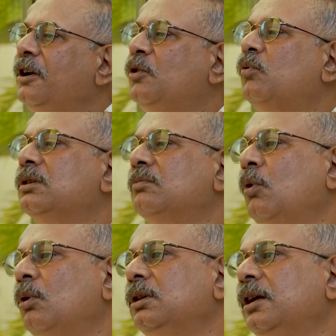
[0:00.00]
It was
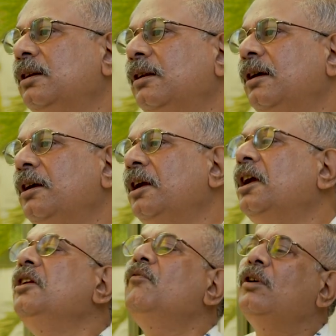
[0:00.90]
more than
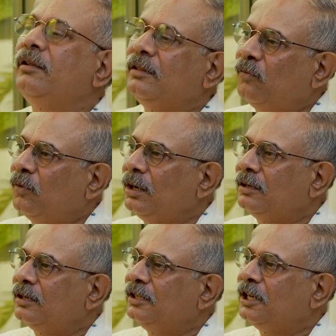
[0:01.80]
anywhere in the
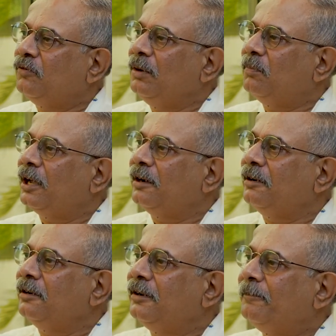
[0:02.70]
world that we
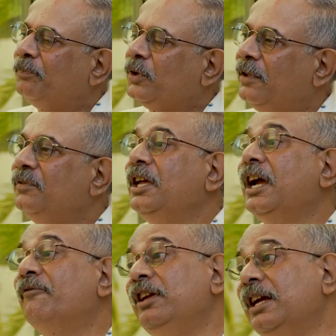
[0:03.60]
planned, and
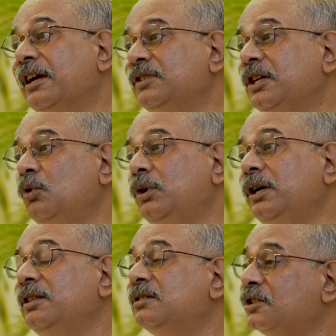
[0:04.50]
we
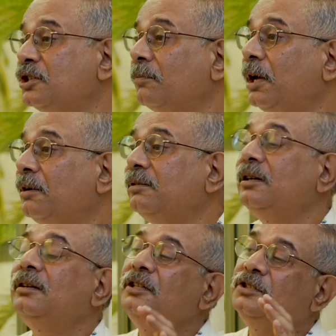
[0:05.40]
executed in such a manner
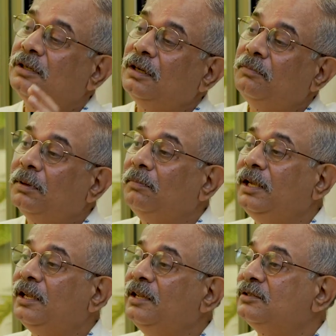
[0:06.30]
that the general
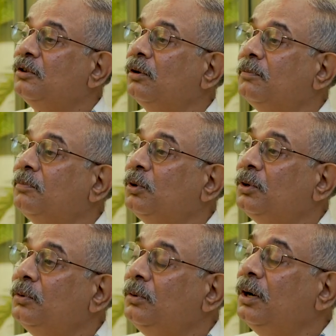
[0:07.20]
public is not
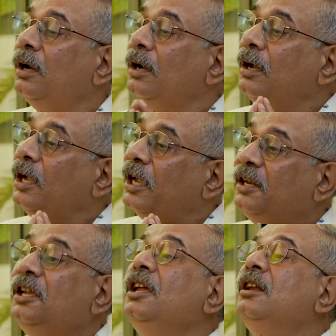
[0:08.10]
put to
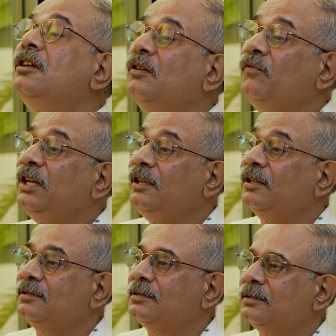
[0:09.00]
any
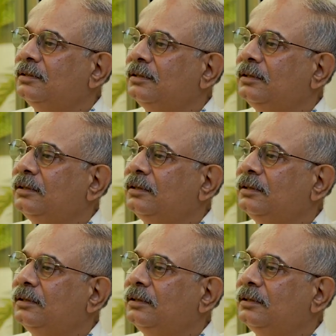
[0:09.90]
inconvenience.